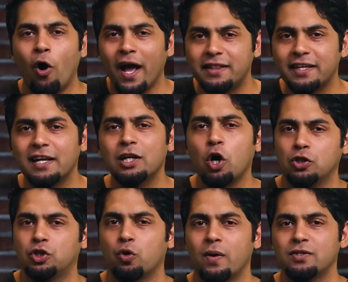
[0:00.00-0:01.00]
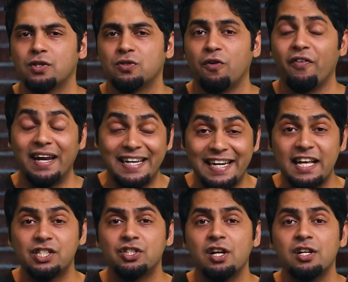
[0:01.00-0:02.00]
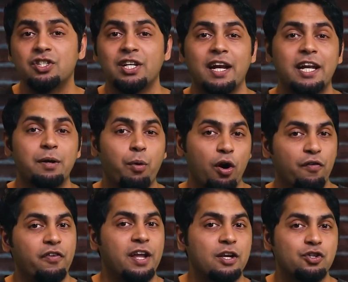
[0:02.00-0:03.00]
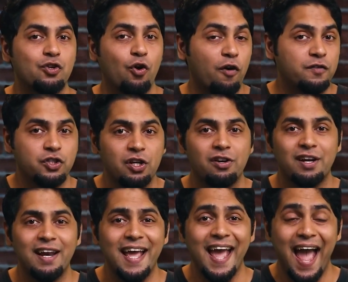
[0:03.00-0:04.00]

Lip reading: or ethical consequences of intentional genetic modification of children